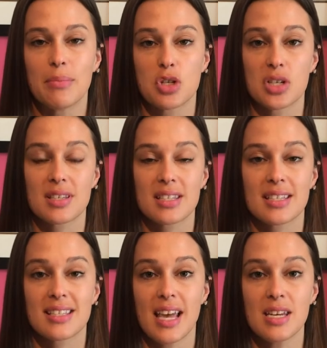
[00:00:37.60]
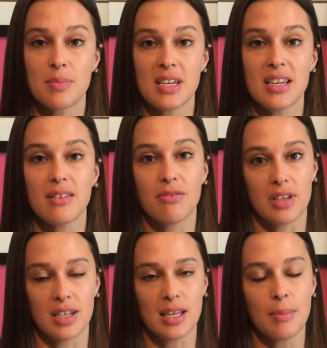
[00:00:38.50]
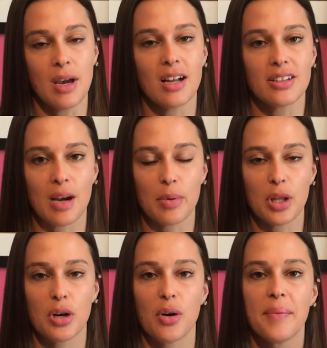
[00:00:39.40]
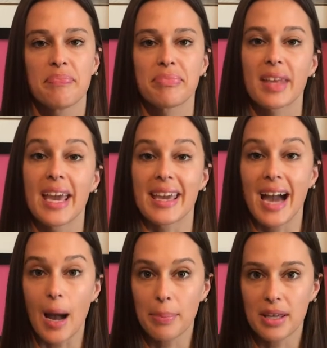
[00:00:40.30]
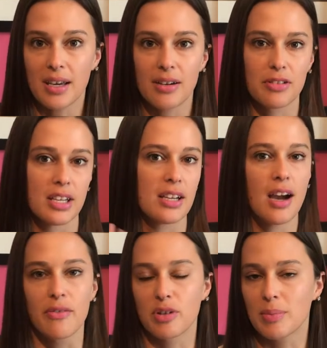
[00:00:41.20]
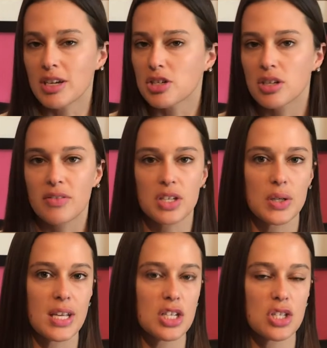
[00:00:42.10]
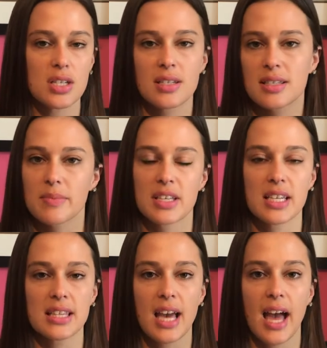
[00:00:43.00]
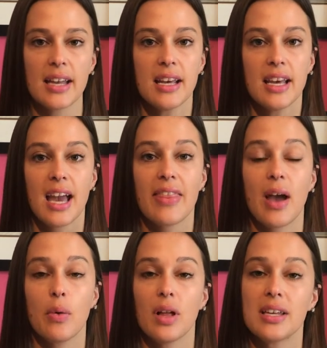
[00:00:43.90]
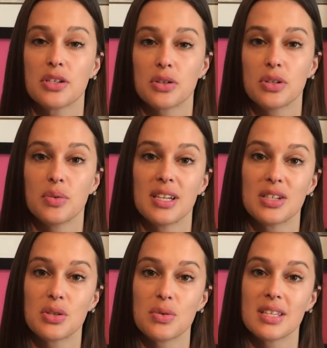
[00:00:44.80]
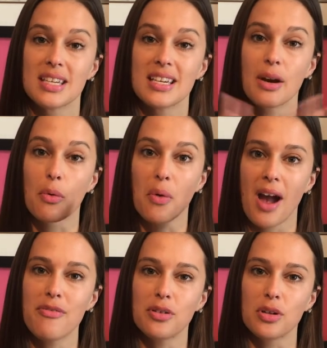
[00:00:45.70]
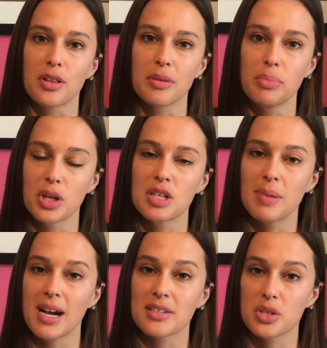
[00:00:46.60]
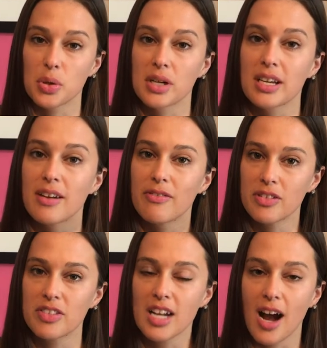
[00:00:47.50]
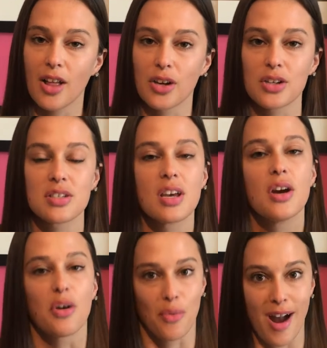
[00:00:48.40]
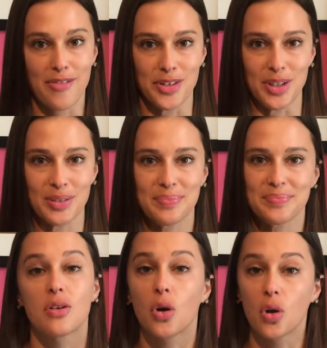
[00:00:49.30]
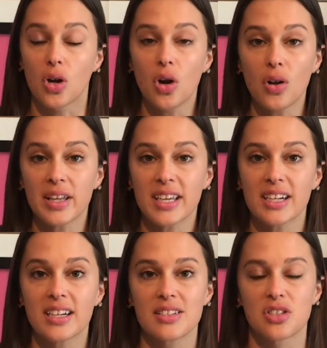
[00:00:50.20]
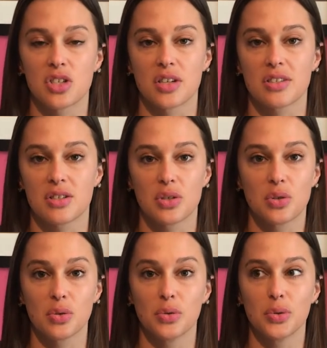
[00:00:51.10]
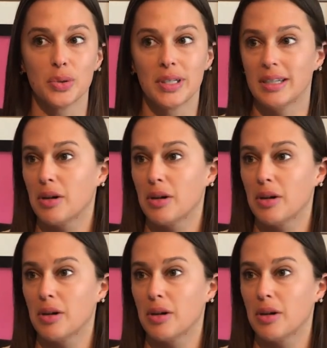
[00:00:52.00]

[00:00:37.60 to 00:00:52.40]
just send me via email down below a copy of like a confirmation of the donation, something like that, and that will enter you into the raffle, the Book Depository $50 raffle. The whole goal here is just to